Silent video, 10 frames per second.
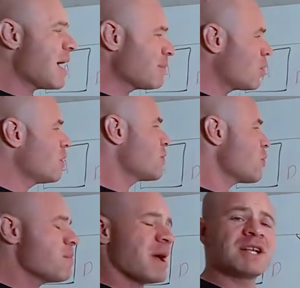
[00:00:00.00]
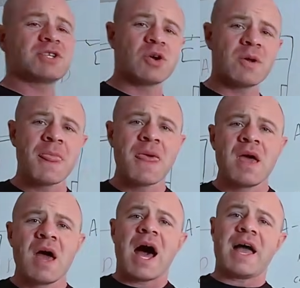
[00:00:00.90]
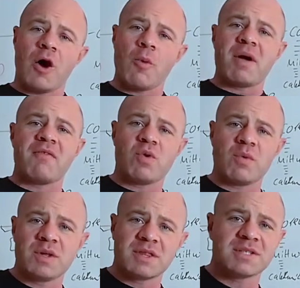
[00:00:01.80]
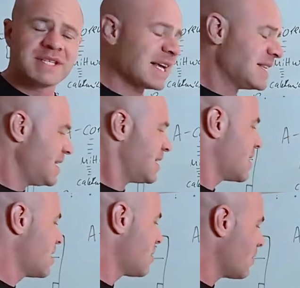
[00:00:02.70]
I'm going through and making sure I help everyone with their technique,